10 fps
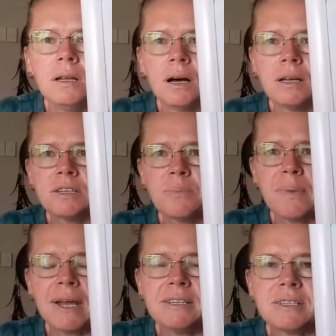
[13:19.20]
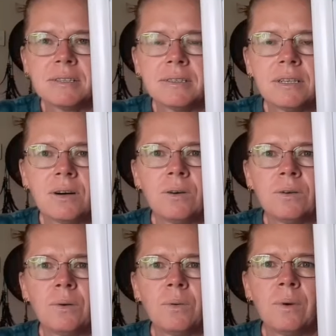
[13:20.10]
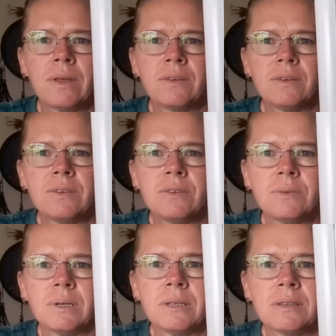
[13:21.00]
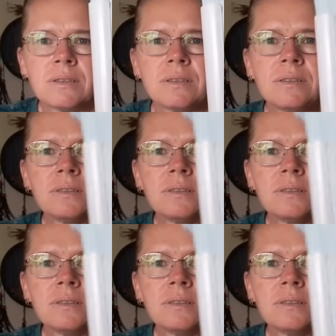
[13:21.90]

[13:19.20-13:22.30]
I debated on whether to do it,